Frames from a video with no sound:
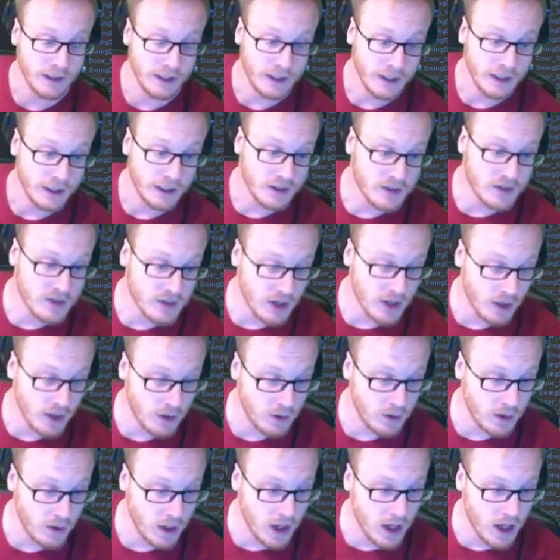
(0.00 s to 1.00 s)

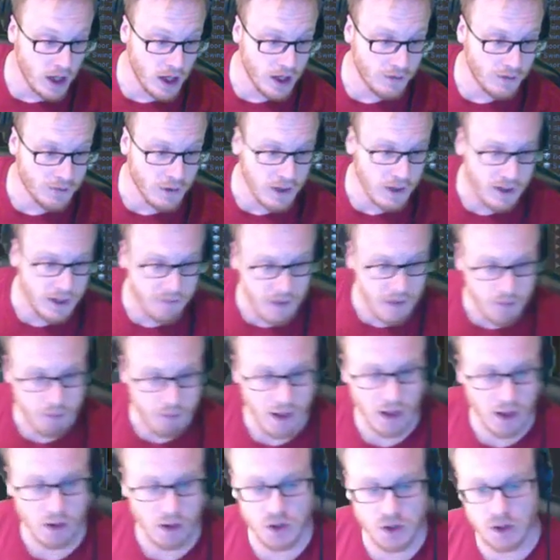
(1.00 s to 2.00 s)
So if you live in
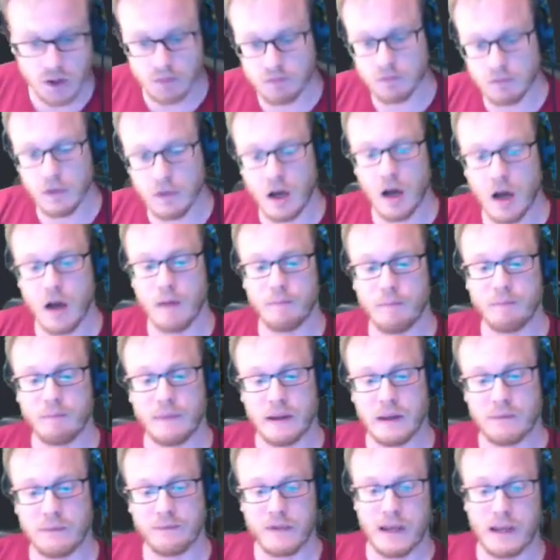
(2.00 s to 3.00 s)
Belgium,
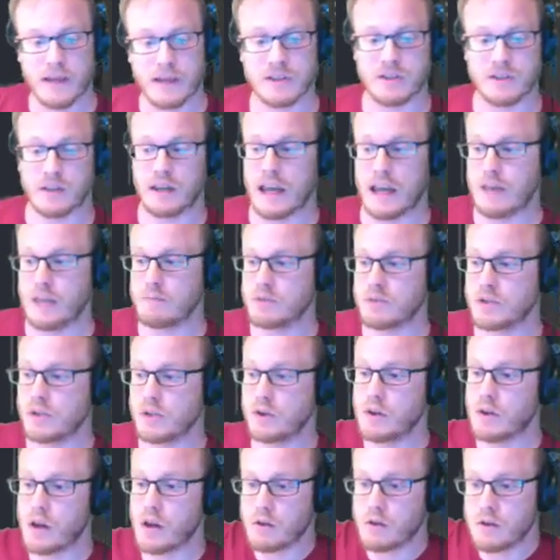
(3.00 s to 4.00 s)
if there's a game
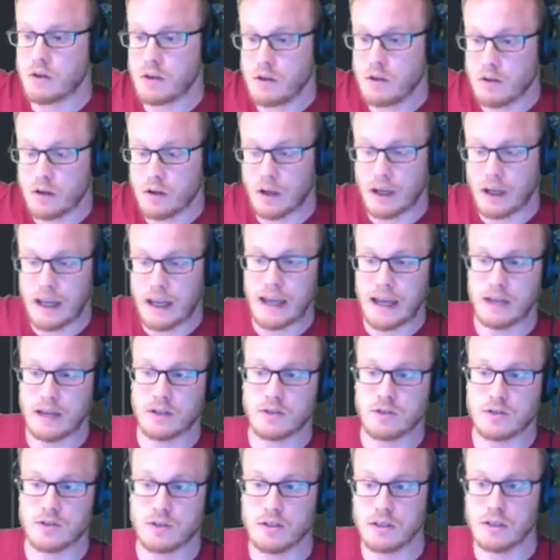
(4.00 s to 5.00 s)
studio that you can get
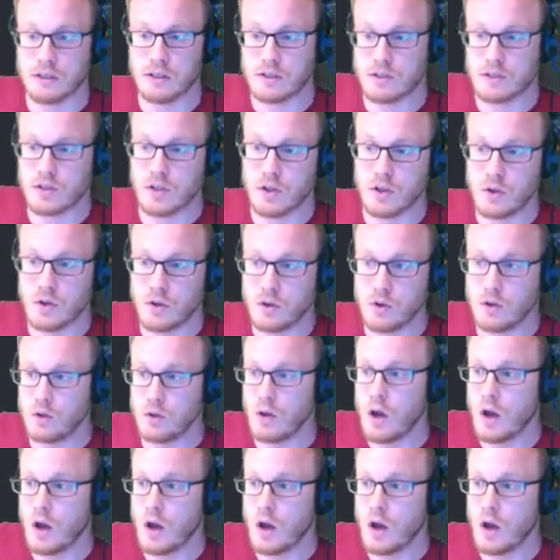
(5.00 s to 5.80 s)
to